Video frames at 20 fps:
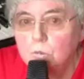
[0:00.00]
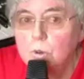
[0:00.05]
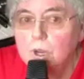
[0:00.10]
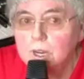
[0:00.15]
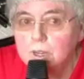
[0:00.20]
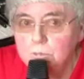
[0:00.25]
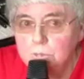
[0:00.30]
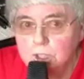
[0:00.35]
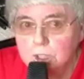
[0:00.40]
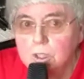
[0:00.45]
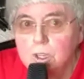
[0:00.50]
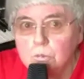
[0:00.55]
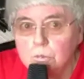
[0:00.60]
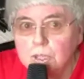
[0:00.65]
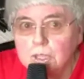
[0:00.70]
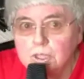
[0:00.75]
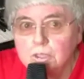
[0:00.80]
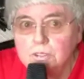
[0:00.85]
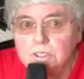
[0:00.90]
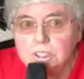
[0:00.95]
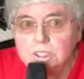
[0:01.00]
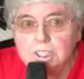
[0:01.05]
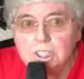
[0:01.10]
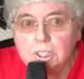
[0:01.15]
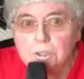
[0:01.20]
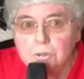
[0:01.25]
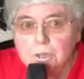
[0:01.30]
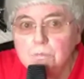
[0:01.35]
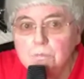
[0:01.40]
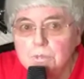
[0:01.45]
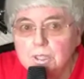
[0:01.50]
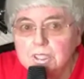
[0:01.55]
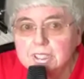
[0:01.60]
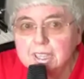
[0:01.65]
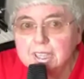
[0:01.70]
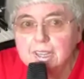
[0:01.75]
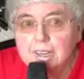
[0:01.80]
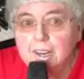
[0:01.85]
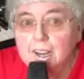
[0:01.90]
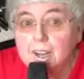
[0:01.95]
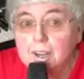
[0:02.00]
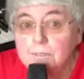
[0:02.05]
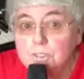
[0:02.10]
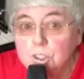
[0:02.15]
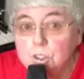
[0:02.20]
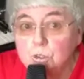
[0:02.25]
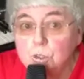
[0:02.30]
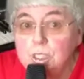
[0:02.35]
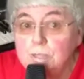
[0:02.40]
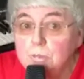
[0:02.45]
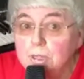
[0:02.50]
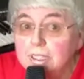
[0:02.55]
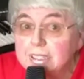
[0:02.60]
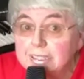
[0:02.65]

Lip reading: I'm jolly welcome to do it, because I can live stream it.